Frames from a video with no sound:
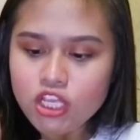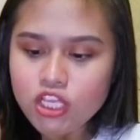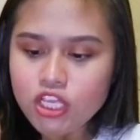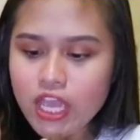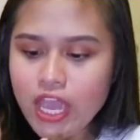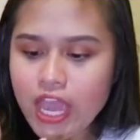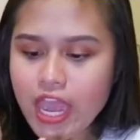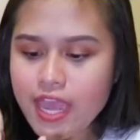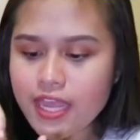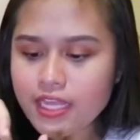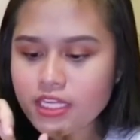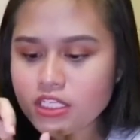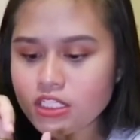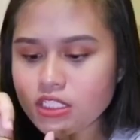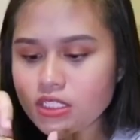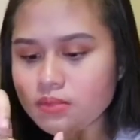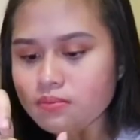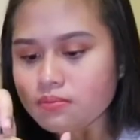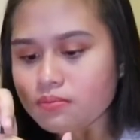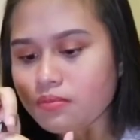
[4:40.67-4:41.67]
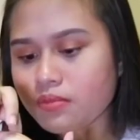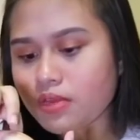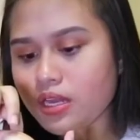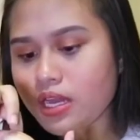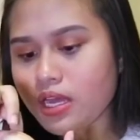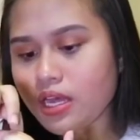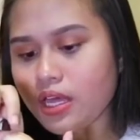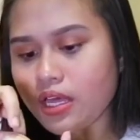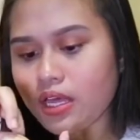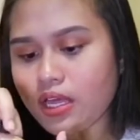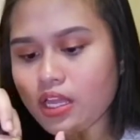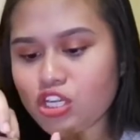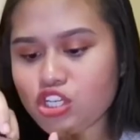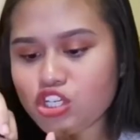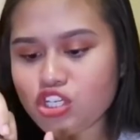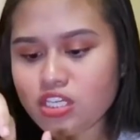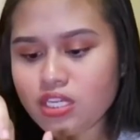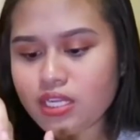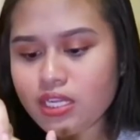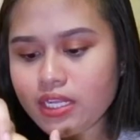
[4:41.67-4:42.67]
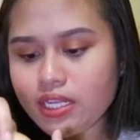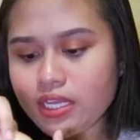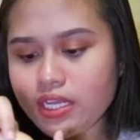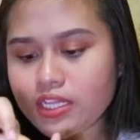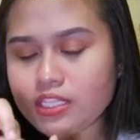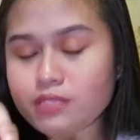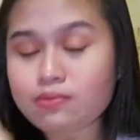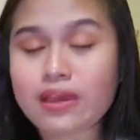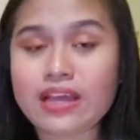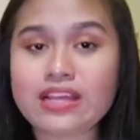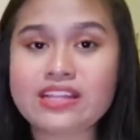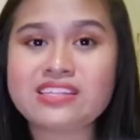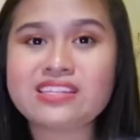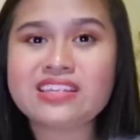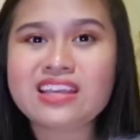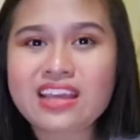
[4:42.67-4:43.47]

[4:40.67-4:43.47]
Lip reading: cash, my shillings, but